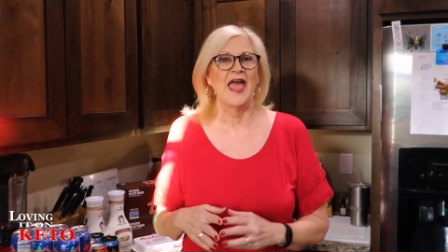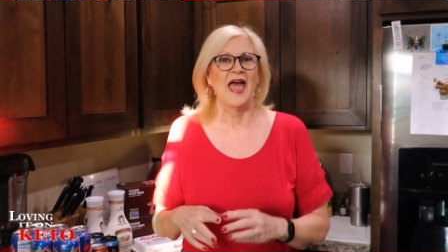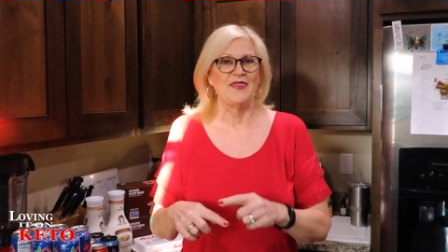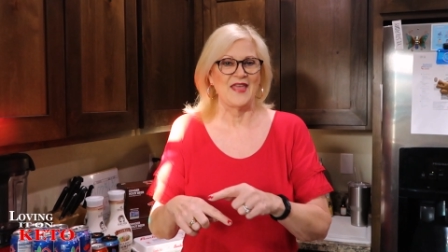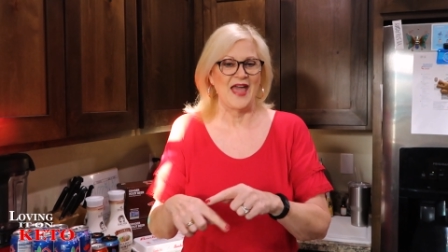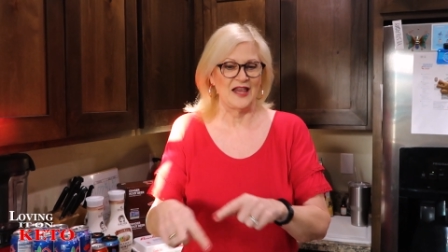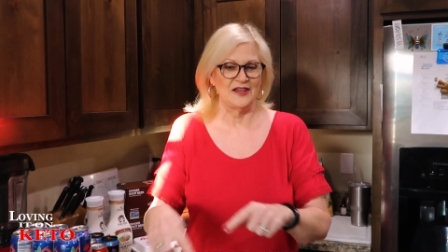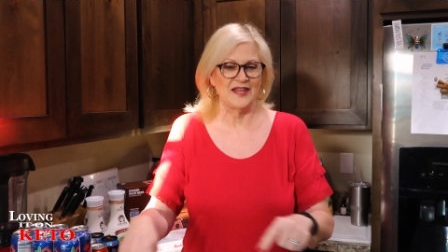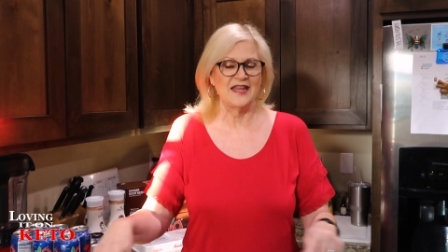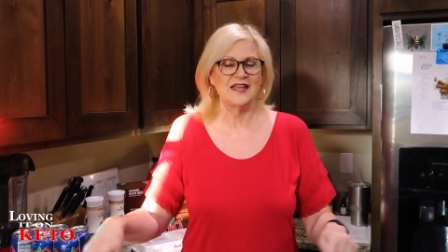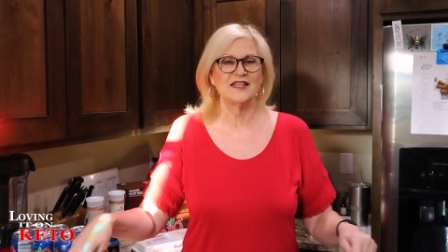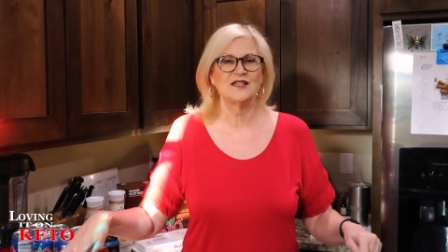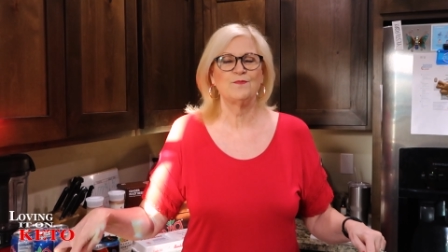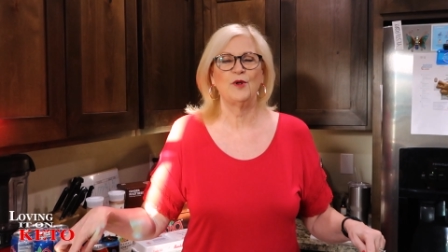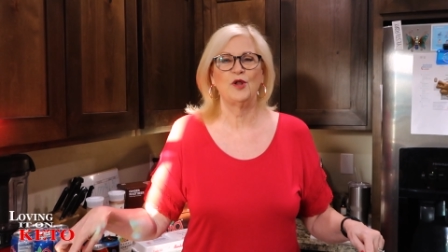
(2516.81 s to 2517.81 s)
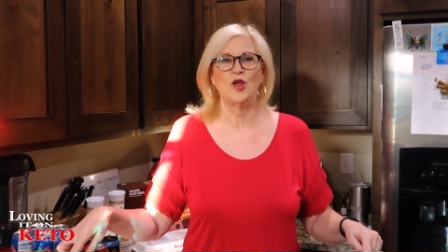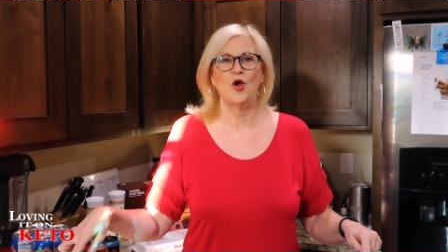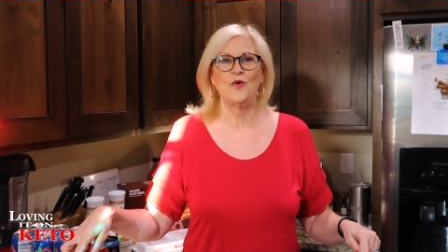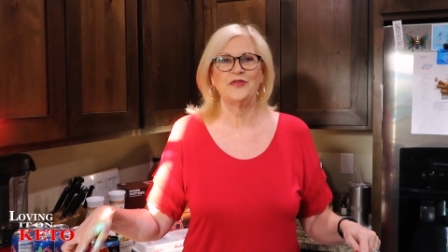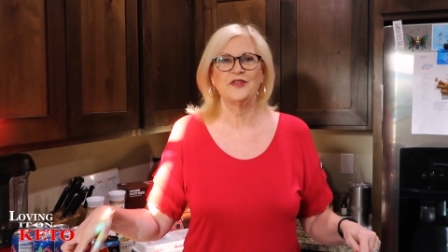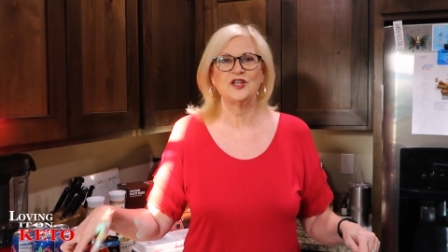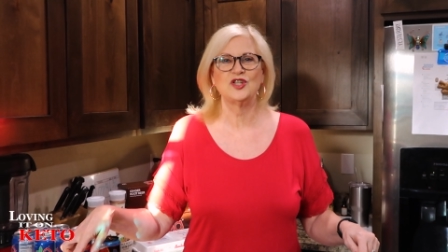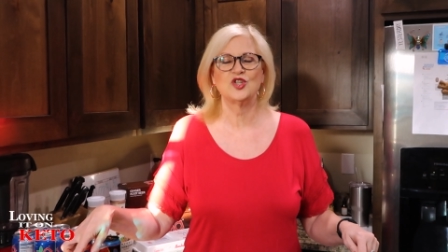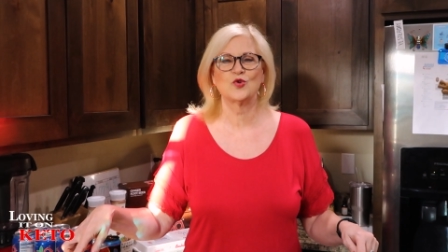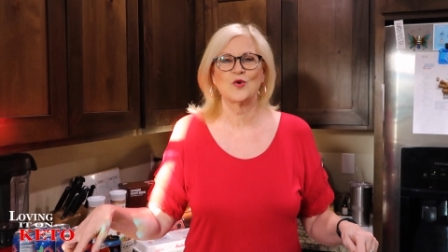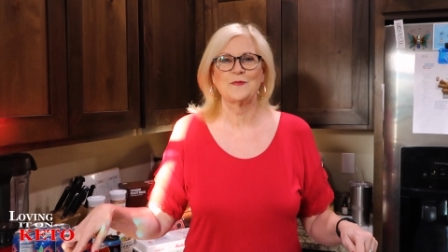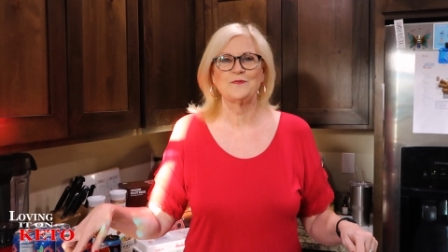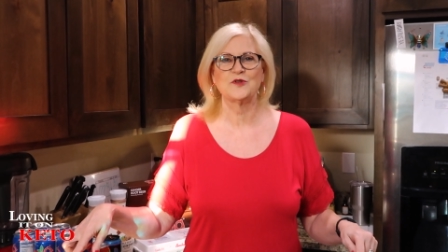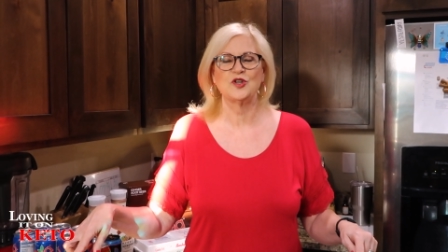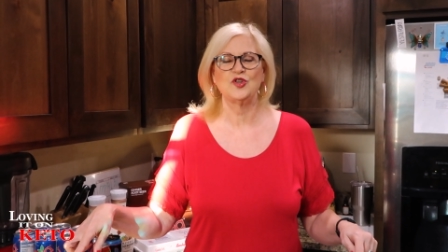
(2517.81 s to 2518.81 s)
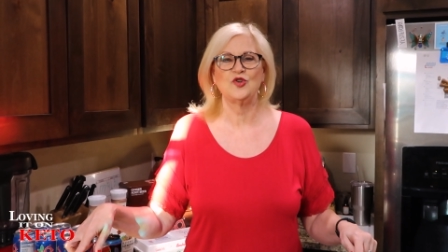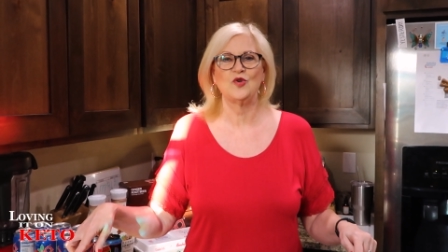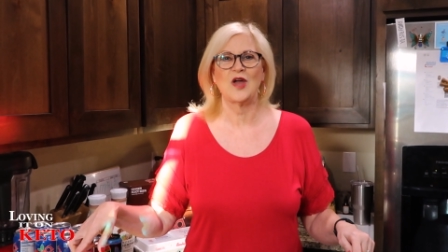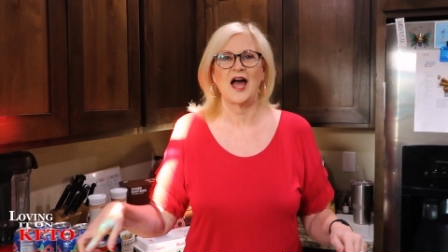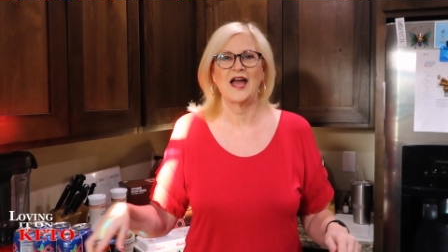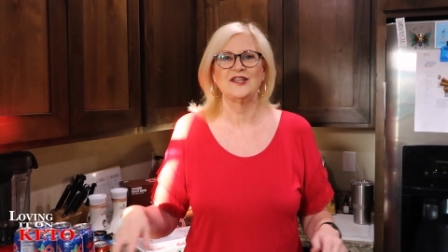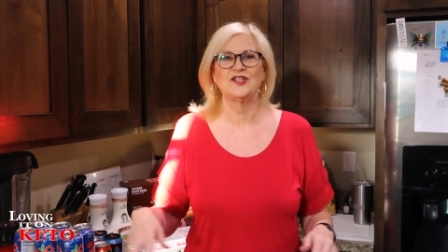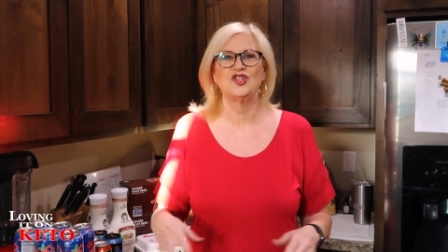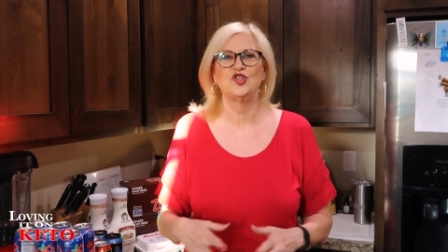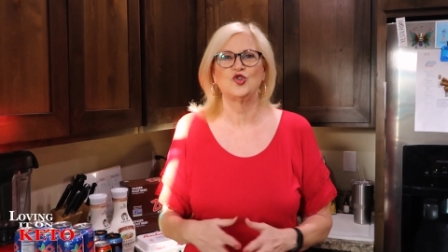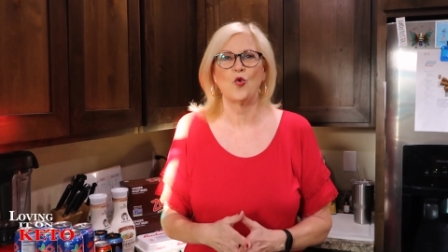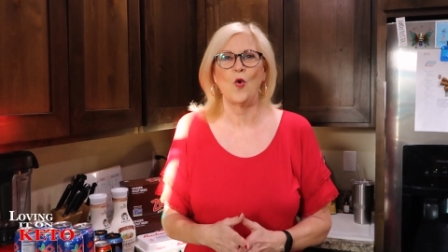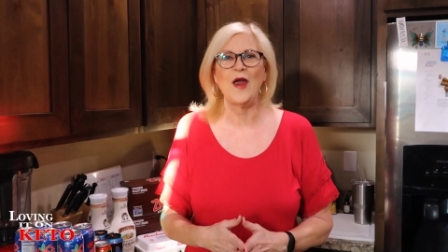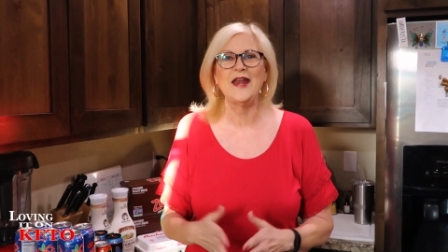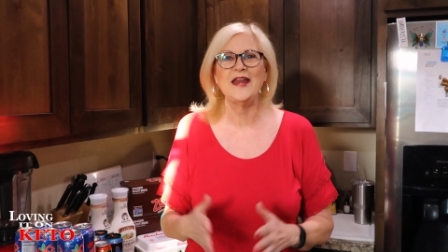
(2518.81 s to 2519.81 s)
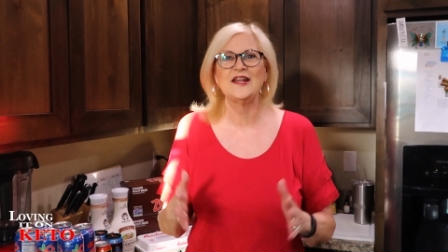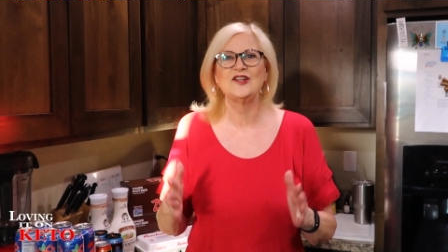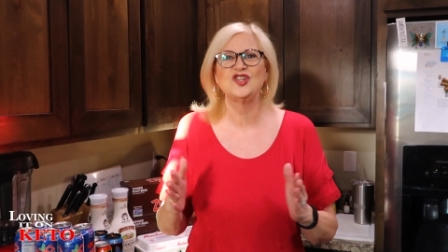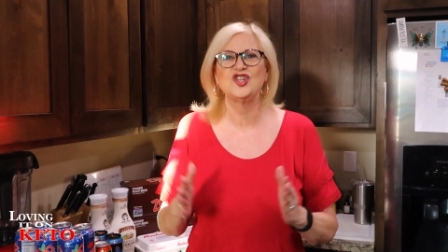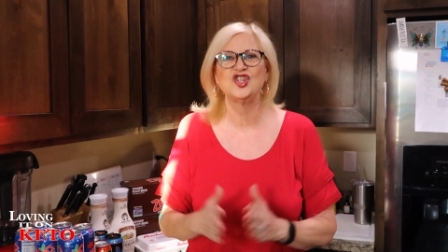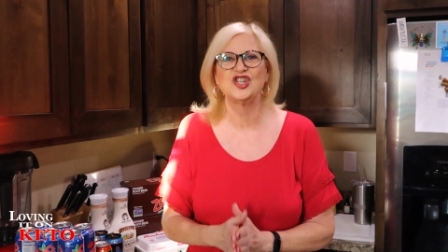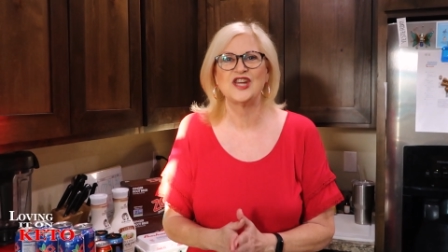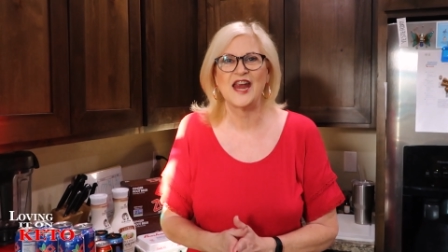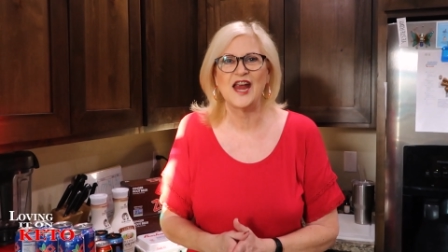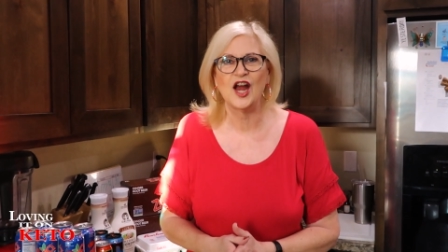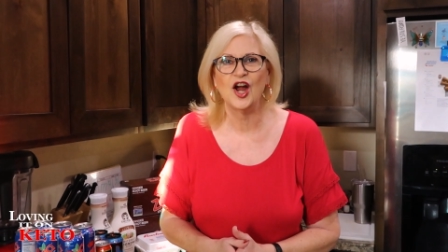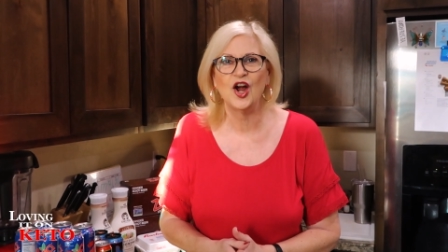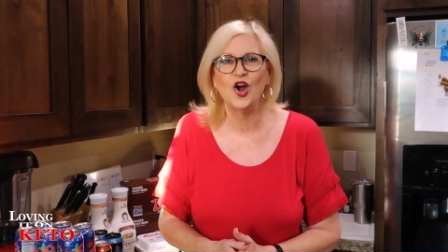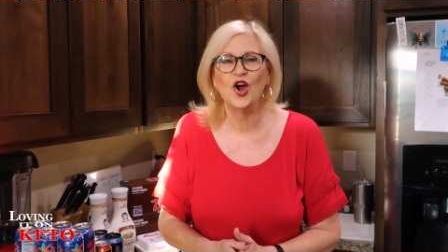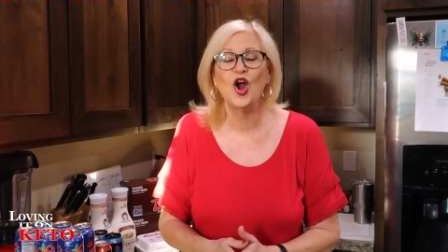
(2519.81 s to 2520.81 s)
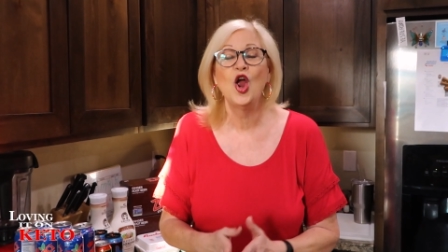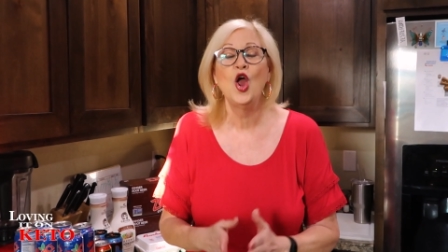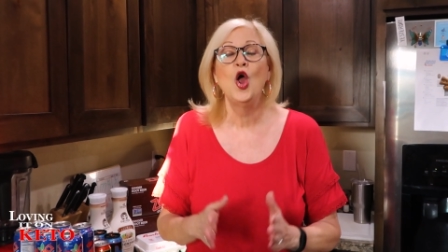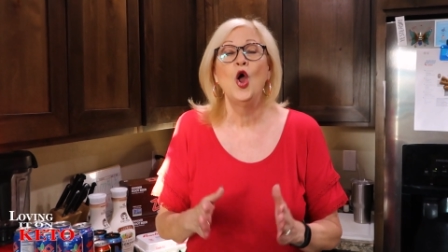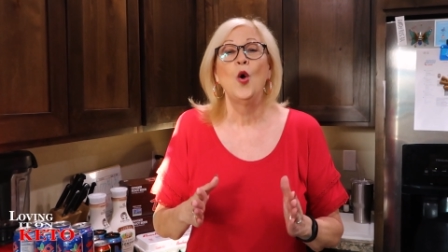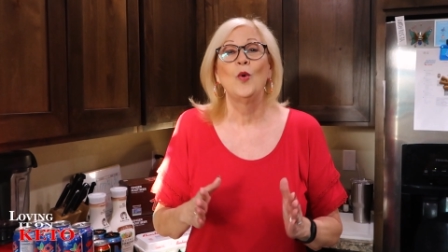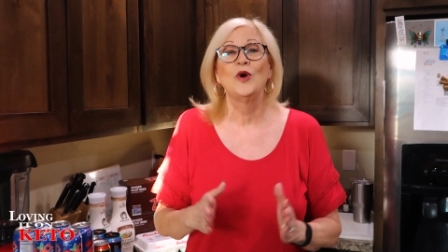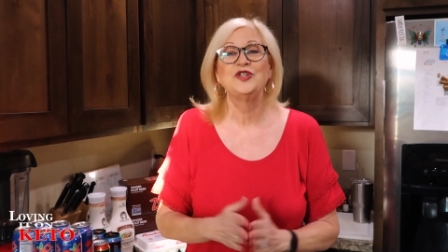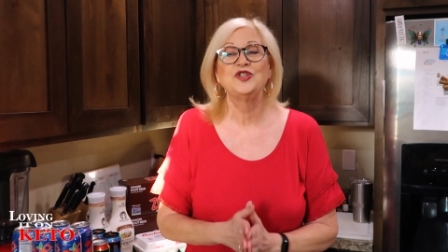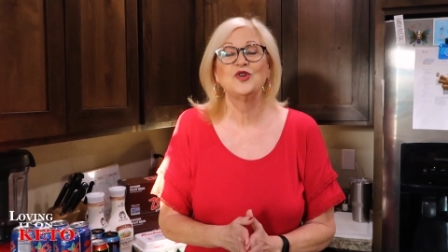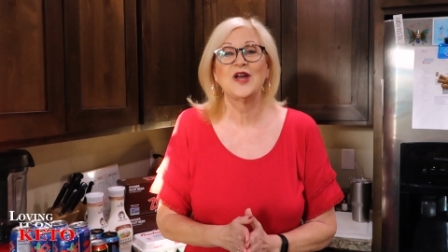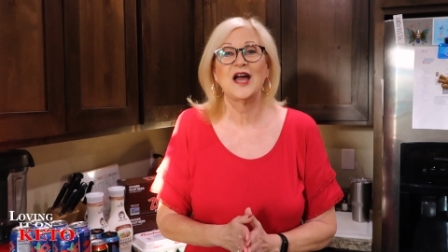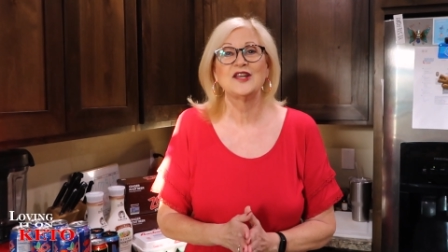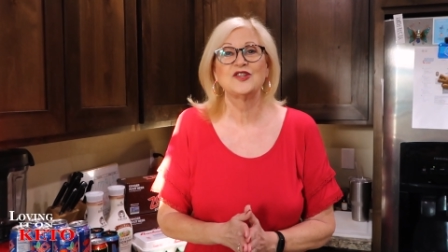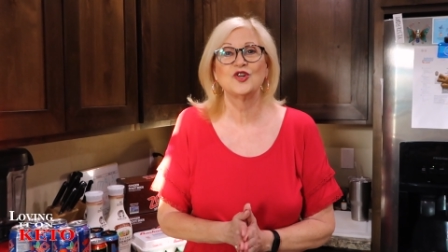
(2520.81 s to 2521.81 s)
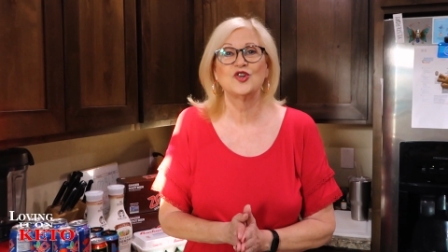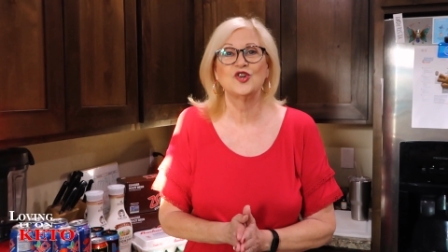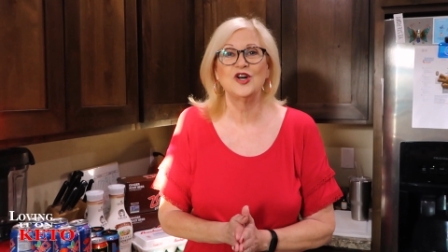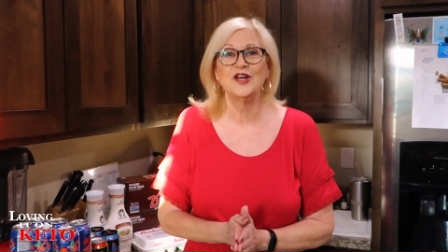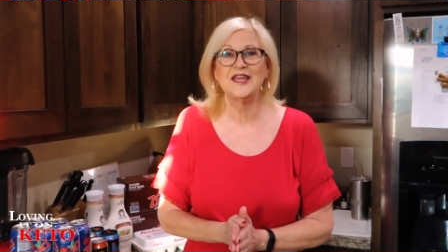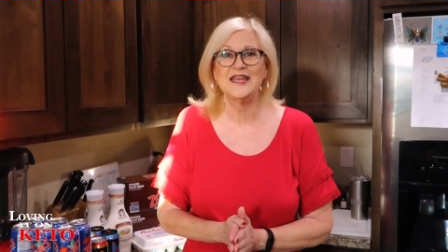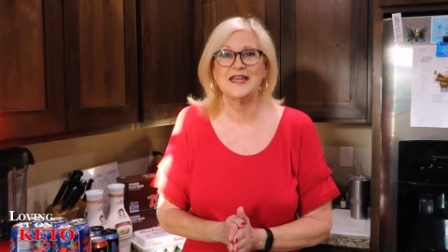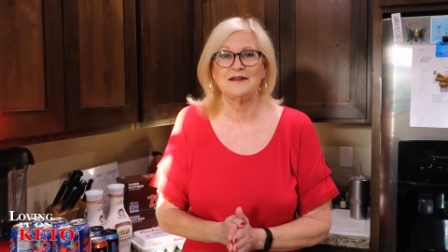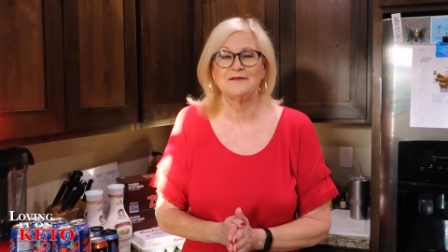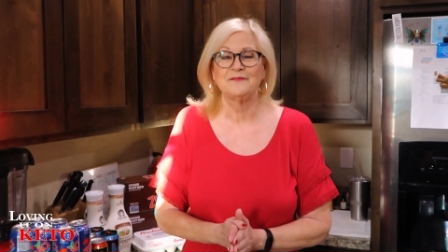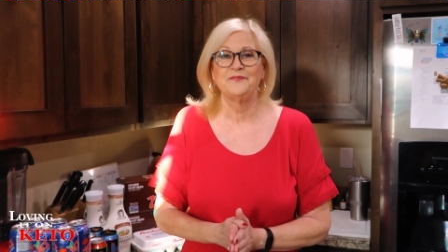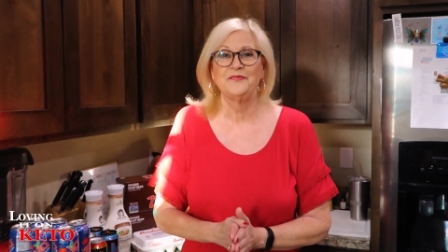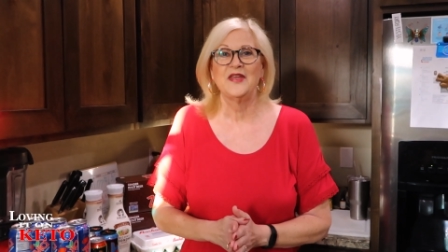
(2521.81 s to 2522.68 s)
And that link is below in the description, you guys. Join and share what you guys are cooking.